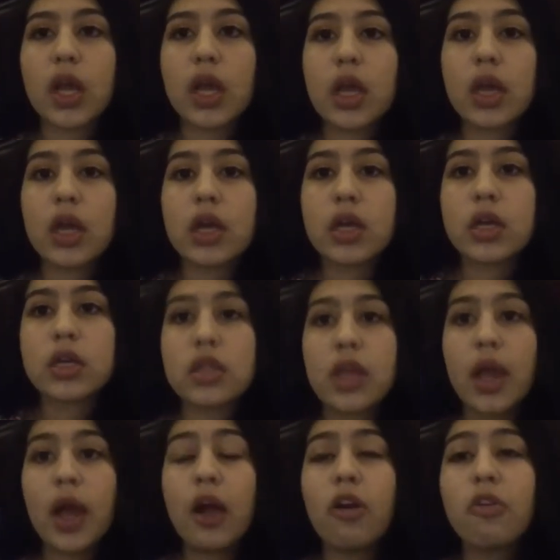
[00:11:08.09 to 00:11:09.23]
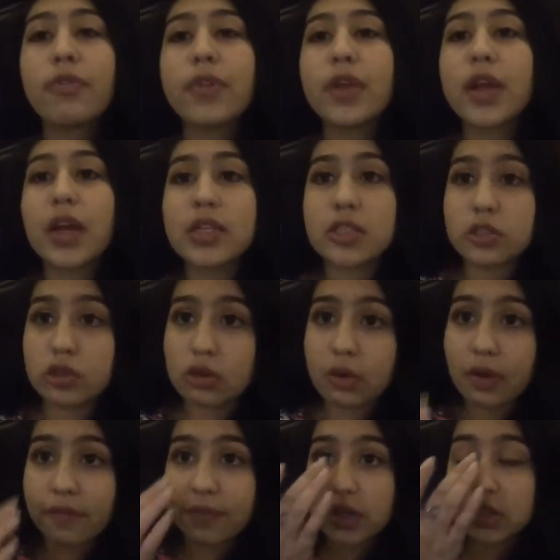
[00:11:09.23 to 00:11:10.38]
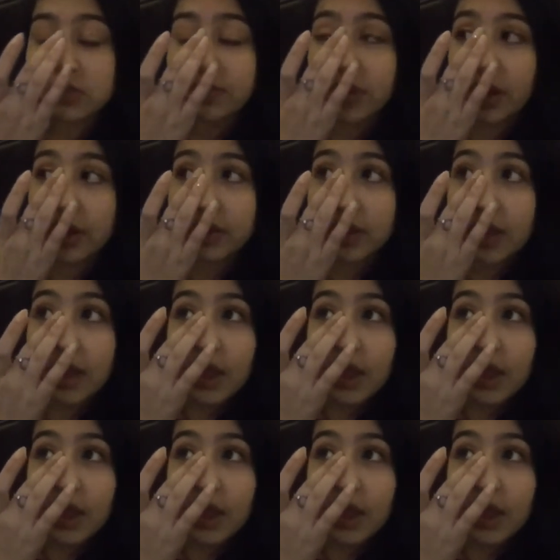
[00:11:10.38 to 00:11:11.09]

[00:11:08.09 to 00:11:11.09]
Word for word: And yeah, hopefully you guys enjoyed my first vlog.